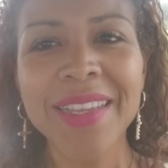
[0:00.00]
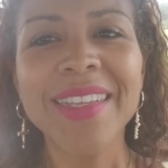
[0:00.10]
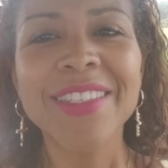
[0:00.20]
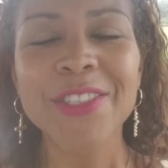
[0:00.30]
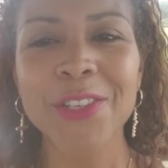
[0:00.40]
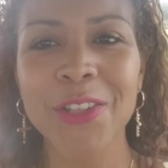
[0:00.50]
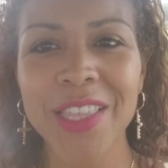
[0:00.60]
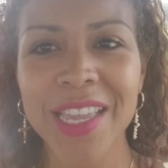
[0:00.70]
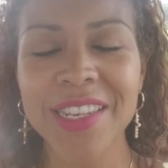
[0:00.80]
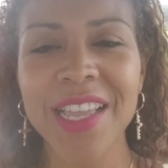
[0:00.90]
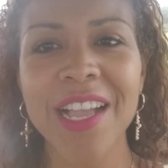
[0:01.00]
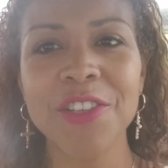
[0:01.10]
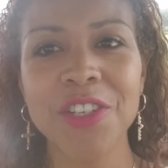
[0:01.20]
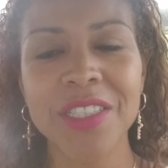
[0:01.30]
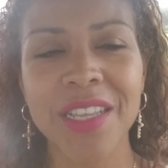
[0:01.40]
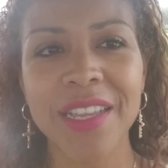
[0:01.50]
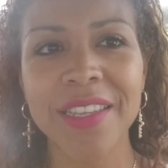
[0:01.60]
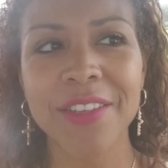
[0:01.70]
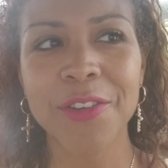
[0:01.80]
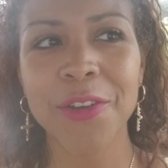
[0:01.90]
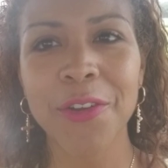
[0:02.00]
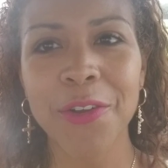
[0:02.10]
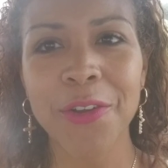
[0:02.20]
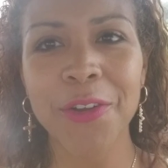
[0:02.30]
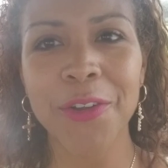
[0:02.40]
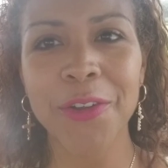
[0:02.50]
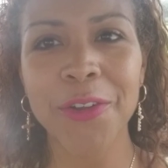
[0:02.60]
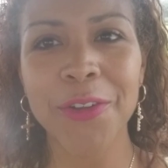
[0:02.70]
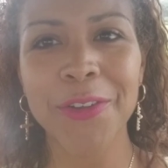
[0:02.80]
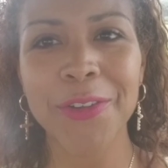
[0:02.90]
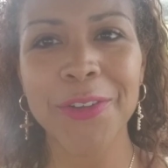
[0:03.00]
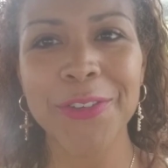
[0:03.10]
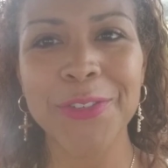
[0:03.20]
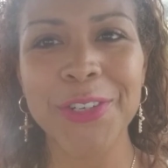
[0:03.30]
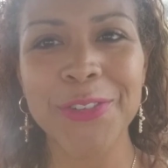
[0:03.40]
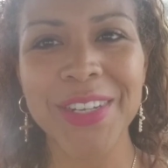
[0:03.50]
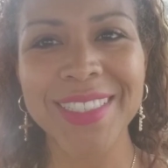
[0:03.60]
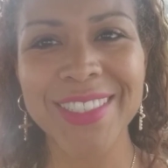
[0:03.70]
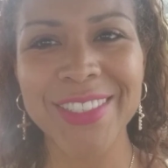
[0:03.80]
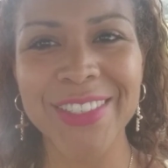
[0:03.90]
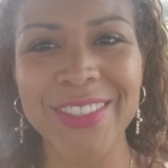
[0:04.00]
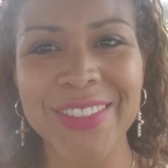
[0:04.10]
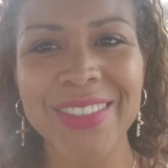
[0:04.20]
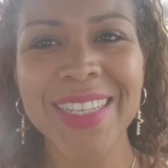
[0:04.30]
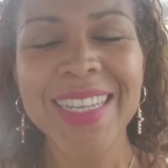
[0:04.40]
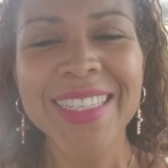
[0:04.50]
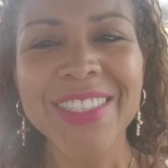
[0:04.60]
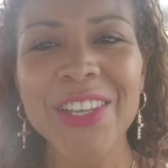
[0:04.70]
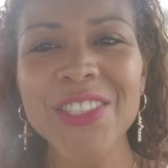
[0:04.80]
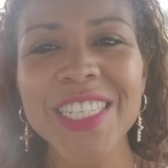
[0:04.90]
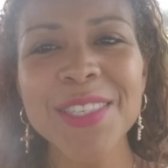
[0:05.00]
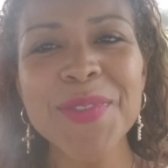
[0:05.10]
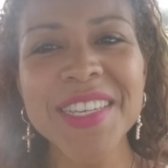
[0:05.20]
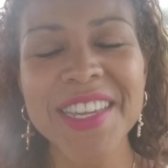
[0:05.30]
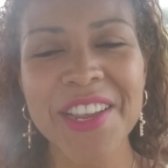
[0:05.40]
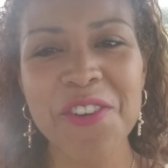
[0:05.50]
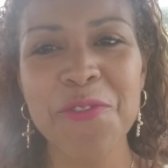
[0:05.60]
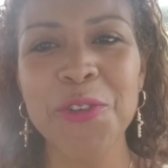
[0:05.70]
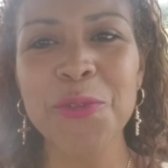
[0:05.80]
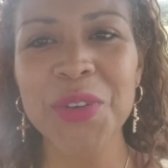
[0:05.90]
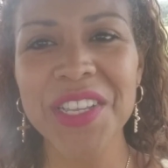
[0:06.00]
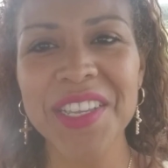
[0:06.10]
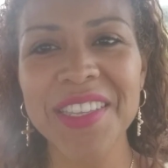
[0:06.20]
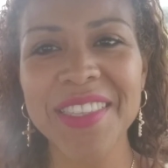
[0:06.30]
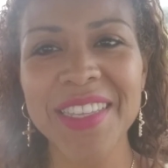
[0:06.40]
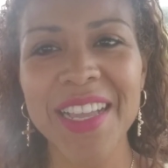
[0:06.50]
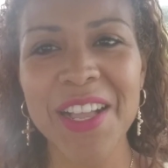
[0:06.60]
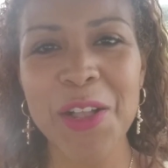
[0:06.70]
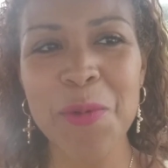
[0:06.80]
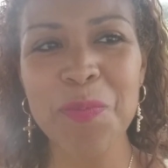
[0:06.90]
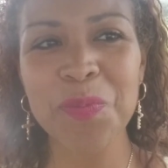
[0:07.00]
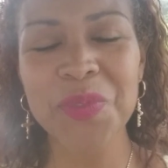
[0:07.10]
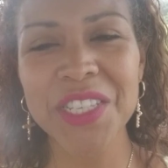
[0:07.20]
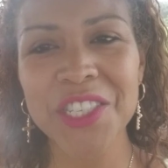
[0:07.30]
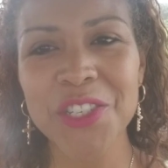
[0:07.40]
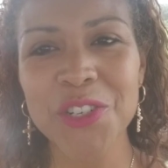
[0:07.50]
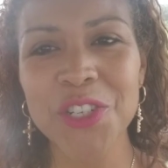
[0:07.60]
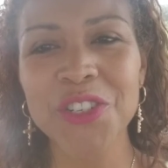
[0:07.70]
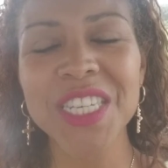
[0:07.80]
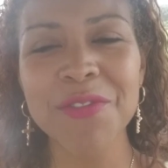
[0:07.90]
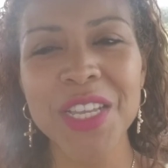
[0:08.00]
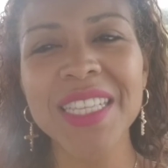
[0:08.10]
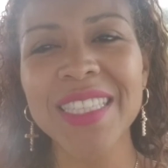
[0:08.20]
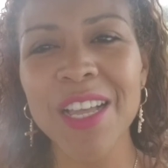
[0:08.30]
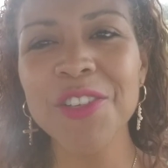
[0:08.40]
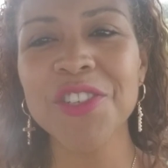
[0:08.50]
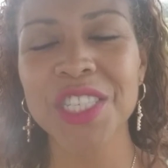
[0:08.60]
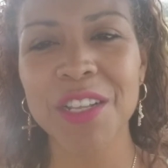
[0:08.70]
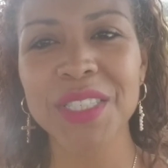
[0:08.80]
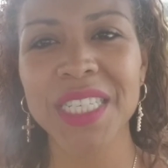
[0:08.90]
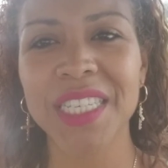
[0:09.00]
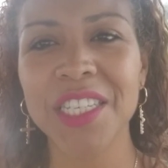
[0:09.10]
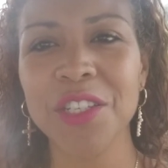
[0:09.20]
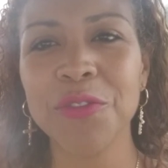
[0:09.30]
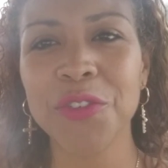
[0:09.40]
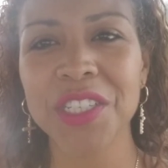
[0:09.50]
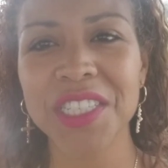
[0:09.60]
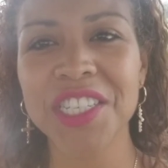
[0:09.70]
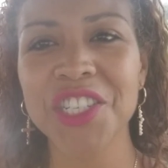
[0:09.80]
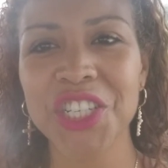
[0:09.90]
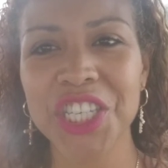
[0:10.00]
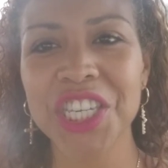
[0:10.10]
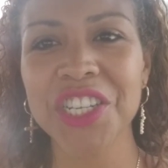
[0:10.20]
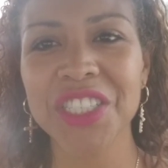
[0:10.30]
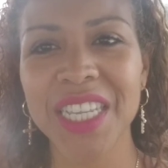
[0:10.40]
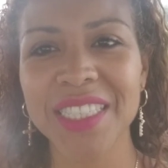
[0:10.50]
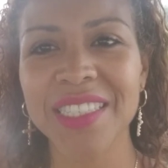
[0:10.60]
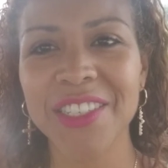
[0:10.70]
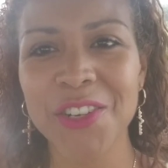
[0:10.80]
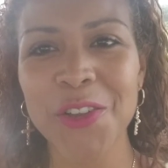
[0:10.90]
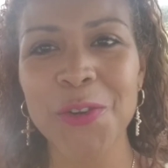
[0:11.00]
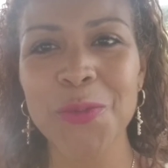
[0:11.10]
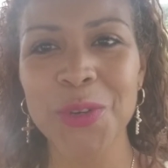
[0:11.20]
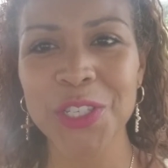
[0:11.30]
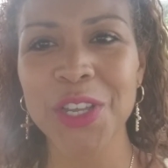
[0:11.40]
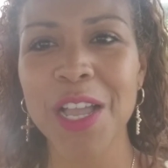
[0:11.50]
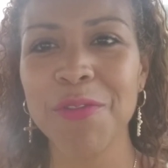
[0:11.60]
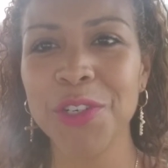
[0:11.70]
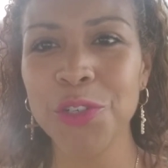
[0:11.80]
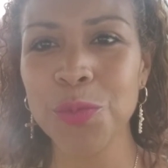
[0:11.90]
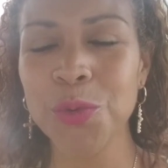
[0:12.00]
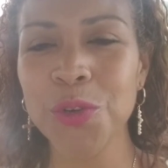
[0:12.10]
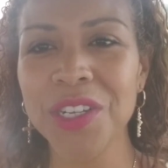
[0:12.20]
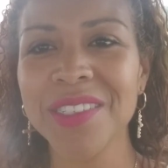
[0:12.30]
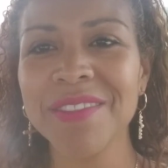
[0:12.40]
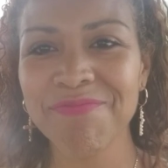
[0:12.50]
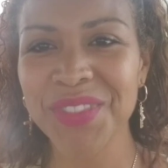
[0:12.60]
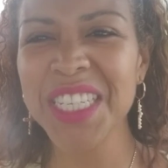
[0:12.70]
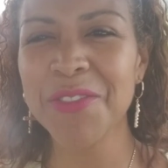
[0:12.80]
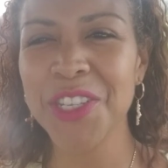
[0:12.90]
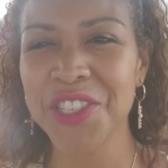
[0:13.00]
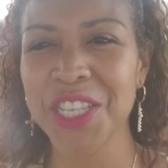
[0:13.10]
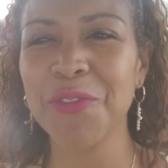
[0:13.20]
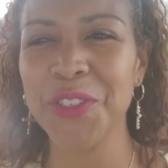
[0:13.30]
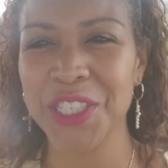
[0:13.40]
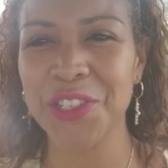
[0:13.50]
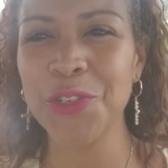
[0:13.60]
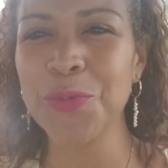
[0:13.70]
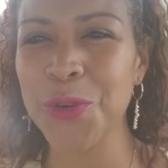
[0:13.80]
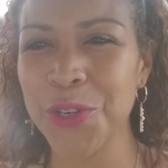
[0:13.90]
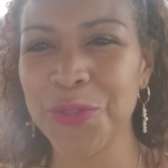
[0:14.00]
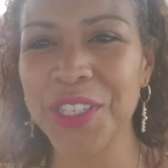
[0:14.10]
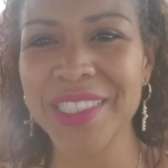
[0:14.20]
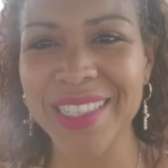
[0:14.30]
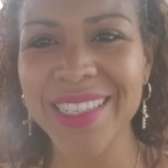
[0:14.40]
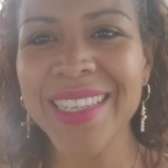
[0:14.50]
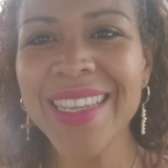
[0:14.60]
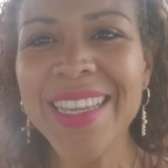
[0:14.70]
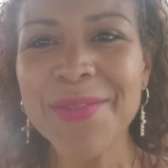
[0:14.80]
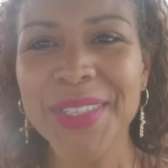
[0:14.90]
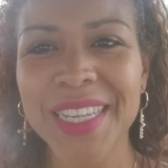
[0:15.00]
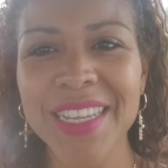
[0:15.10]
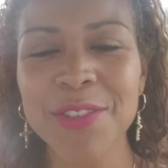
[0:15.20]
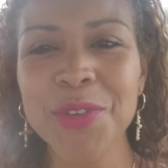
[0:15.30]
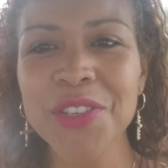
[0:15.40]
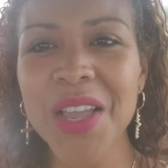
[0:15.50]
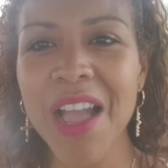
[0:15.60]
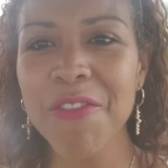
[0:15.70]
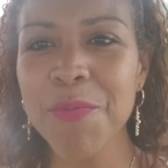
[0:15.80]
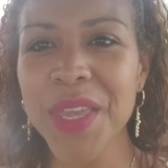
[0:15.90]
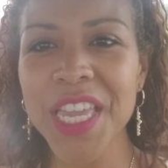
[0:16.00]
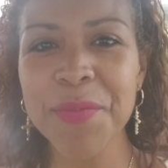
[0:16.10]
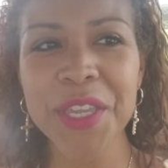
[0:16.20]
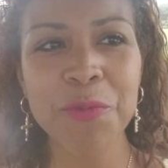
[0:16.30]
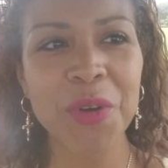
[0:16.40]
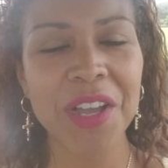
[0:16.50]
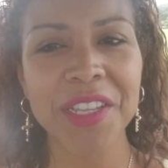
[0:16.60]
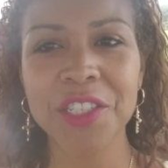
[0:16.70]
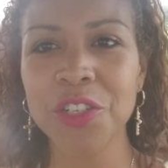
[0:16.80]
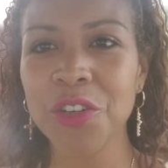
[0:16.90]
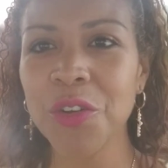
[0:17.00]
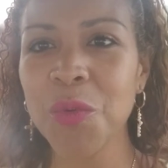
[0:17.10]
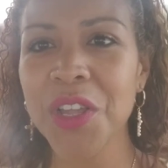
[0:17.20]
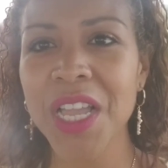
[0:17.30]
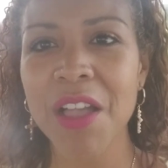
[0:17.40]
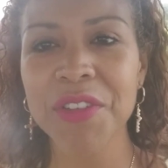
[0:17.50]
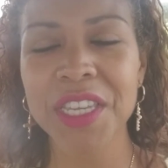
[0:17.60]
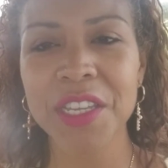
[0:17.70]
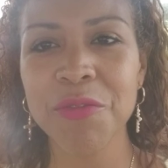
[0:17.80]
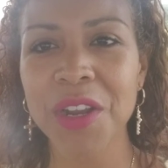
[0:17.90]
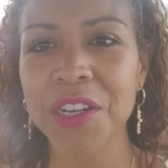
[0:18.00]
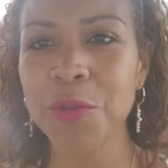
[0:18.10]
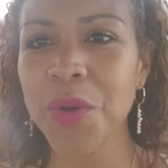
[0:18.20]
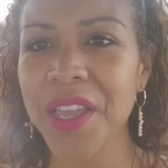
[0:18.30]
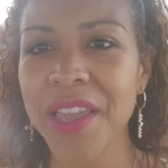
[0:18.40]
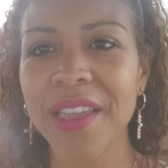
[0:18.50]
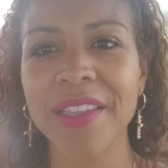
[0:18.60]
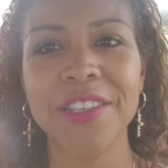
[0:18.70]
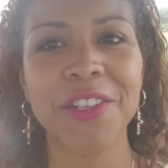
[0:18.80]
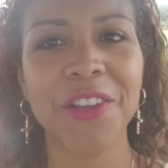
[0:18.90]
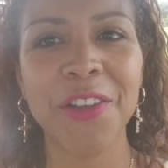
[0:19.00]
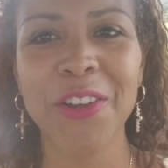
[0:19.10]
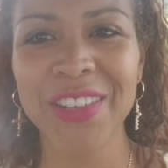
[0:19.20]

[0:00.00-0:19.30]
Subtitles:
So then now you're like, uh-oh, what do I do? So just be careful with the surgery. Allow yourself to heal for at least a year, like, when you have a newborn. Think of yourself as a newborn, really. Because when you have a baby, you don't want to have a kid right away, you at